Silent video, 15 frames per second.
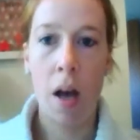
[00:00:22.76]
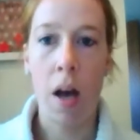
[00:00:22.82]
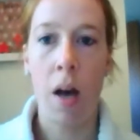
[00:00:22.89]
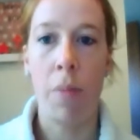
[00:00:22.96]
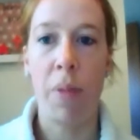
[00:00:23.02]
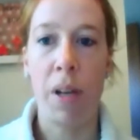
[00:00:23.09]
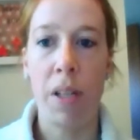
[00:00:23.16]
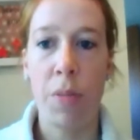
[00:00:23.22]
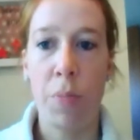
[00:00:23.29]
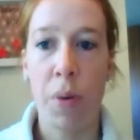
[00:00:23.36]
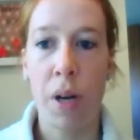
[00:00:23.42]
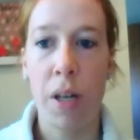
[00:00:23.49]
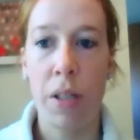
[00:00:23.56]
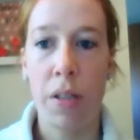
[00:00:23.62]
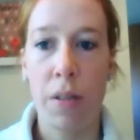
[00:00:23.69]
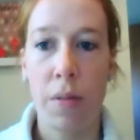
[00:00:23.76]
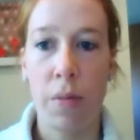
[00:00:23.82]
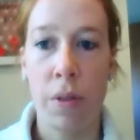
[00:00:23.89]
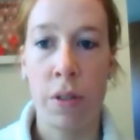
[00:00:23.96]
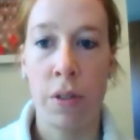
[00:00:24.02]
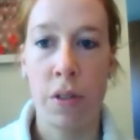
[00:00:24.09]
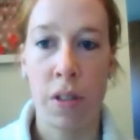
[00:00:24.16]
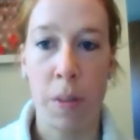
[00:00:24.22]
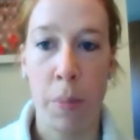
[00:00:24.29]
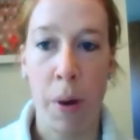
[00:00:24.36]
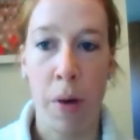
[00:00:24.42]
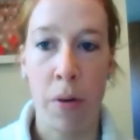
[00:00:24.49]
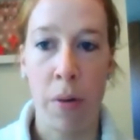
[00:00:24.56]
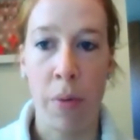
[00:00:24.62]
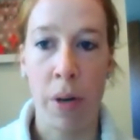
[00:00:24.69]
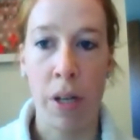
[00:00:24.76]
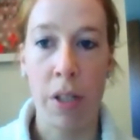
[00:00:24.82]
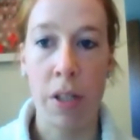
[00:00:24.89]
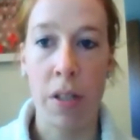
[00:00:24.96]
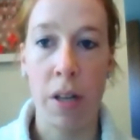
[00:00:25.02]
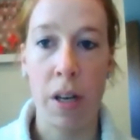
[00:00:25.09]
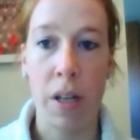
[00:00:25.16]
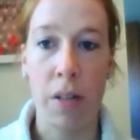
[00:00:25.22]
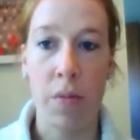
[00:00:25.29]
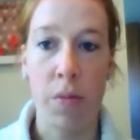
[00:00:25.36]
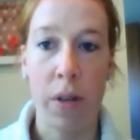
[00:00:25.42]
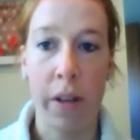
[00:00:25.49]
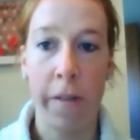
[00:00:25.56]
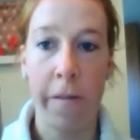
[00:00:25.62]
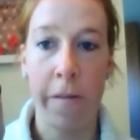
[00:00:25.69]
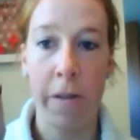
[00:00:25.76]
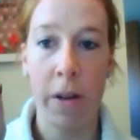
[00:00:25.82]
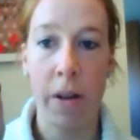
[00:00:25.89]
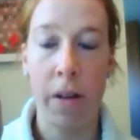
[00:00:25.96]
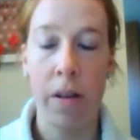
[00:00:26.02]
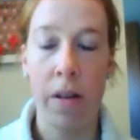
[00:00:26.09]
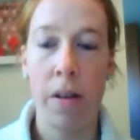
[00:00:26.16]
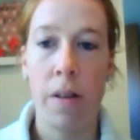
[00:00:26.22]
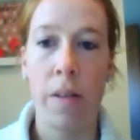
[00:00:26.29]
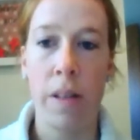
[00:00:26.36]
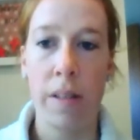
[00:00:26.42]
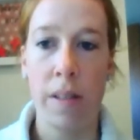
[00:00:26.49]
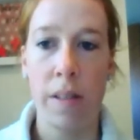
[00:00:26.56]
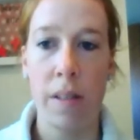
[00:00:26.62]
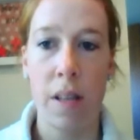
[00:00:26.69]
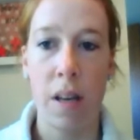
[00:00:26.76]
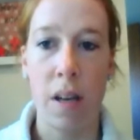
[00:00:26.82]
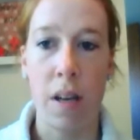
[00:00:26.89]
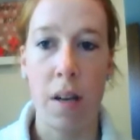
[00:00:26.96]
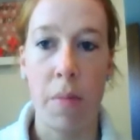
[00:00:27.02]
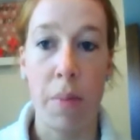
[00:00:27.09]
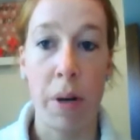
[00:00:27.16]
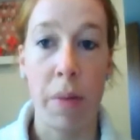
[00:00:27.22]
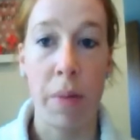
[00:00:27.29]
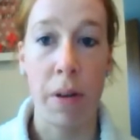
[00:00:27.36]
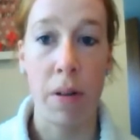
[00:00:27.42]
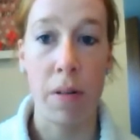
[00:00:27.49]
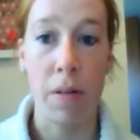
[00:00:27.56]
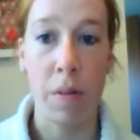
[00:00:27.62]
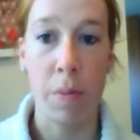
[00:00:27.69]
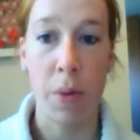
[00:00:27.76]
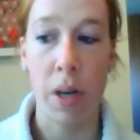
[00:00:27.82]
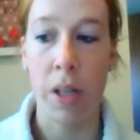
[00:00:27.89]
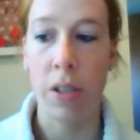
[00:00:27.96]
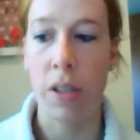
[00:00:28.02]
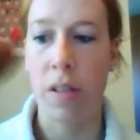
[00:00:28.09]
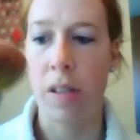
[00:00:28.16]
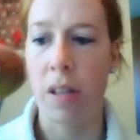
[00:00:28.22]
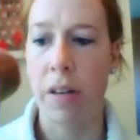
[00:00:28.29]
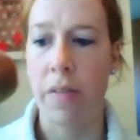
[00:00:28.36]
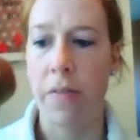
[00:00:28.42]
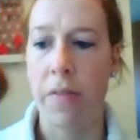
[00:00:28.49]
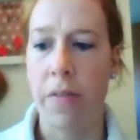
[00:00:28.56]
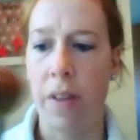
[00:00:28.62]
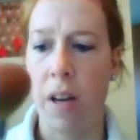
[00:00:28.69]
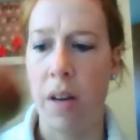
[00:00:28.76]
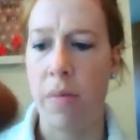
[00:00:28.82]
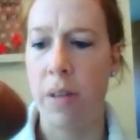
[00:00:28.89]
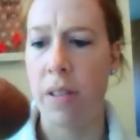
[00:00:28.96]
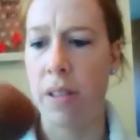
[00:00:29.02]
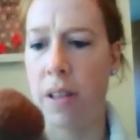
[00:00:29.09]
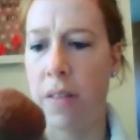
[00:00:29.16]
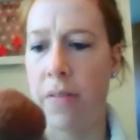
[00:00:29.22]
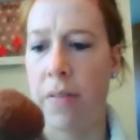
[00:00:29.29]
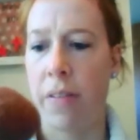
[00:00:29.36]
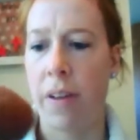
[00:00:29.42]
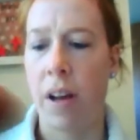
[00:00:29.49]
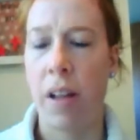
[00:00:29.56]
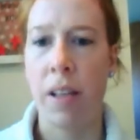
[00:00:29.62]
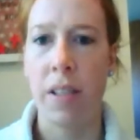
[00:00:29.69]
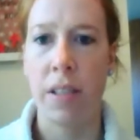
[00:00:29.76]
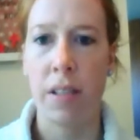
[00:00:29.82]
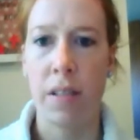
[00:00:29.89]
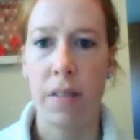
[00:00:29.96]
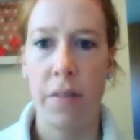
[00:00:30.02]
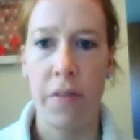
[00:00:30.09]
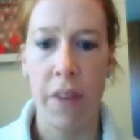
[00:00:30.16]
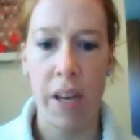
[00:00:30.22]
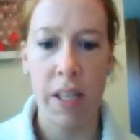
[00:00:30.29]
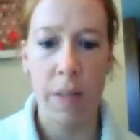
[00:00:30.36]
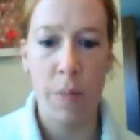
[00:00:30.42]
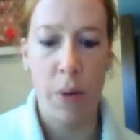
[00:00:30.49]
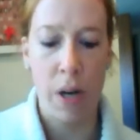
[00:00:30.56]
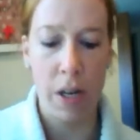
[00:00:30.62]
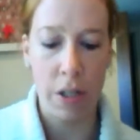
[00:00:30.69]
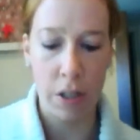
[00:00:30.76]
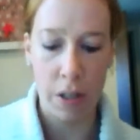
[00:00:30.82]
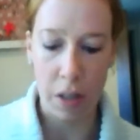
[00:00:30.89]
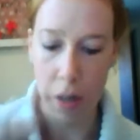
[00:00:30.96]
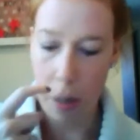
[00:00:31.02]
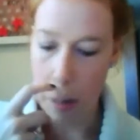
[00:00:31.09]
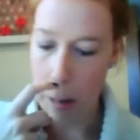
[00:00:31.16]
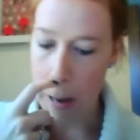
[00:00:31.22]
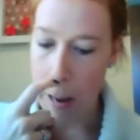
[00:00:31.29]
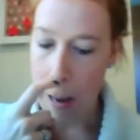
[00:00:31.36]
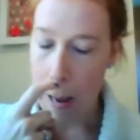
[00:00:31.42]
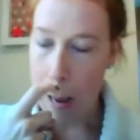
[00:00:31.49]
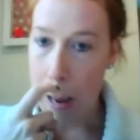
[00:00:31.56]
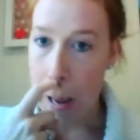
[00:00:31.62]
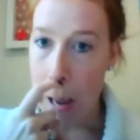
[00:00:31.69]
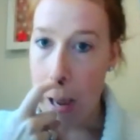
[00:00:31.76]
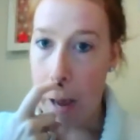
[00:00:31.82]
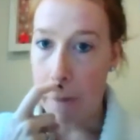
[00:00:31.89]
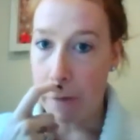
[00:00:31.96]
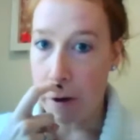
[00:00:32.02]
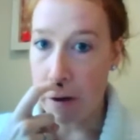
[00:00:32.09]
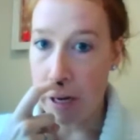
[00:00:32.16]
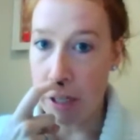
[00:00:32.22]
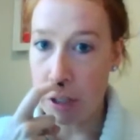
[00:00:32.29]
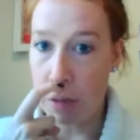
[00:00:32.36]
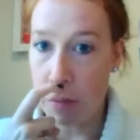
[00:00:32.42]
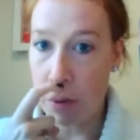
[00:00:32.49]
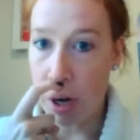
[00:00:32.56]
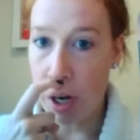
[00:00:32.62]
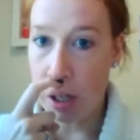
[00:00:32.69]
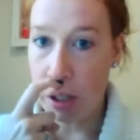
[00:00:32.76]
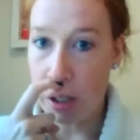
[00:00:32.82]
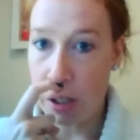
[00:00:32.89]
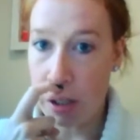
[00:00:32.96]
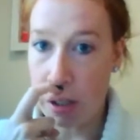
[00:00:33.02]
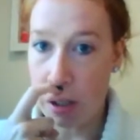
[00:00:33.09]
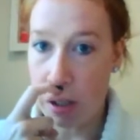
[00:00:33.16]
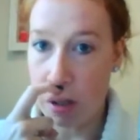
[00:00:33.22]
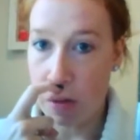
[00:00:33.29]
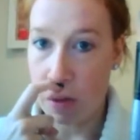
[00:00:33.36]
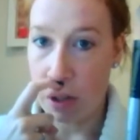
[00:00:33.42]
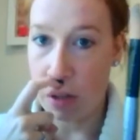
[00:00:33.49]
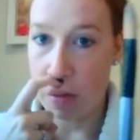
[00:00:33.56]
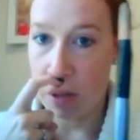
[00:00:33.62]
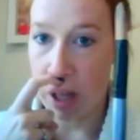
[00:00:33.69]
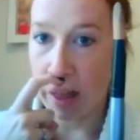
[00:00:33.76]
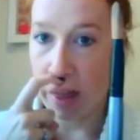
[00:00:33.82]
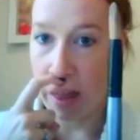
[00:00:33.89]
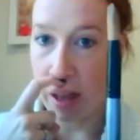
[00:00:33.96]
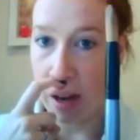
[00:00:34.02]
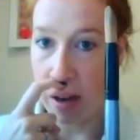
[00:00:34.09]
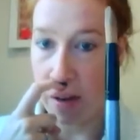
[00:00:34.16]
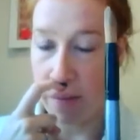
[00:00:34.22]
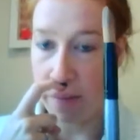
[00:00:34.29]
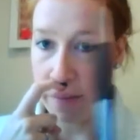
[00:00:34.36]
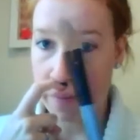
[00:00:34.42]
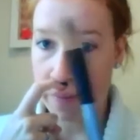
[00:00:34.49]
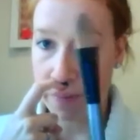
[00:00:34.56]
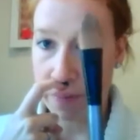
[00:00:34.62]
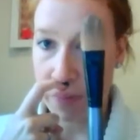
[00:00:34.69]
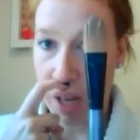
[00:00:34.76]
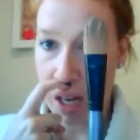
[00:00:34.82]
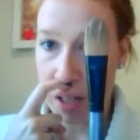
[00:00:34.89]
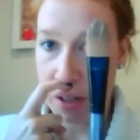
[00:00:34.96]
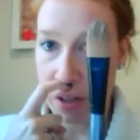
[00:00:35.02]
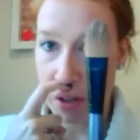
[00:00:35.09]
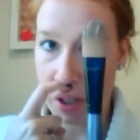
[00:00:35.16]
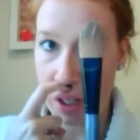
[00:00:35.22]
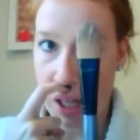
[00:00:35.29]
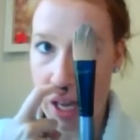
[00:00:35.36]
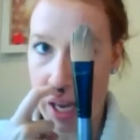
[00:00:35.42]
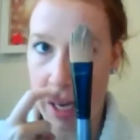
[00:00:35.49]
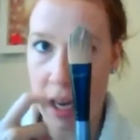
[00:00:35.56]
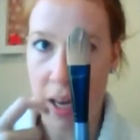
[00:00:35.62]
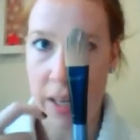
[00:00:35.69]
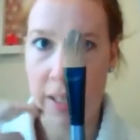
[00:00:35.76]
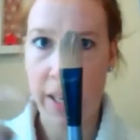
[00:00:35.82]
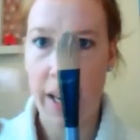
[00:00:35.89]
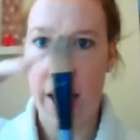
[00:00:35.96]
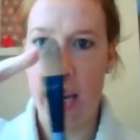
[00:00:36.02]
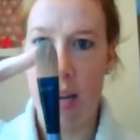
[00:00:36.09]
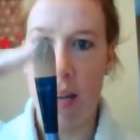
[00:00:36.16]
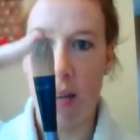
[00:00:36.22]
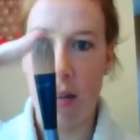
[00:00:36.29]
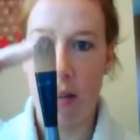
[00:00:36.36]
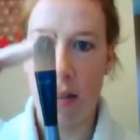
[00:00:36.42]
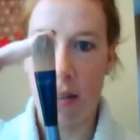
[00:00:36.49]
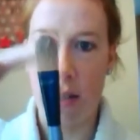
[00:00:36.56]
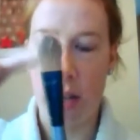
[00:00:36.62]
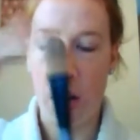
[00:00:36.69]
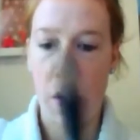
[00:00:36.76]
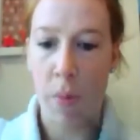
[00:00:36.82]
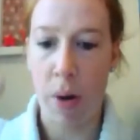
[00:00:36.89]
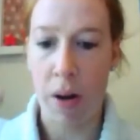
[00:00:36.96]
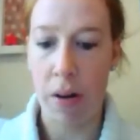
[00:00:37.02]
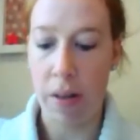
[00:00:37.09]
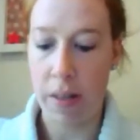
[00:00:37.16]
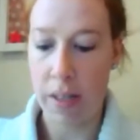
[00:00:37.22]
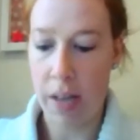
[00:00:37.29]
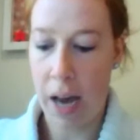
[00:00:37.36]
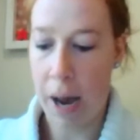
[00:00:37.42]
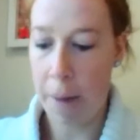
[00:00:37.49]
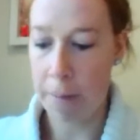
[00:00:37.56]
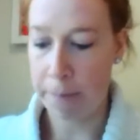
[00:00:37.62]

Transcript: A blush brush, which is just a powder brush. It's really full. This is the Bare Minerals brush. It's their, the Flawless Face brush. Foundation brush, which is really thin, and it's usually like tan and dark brown at the top.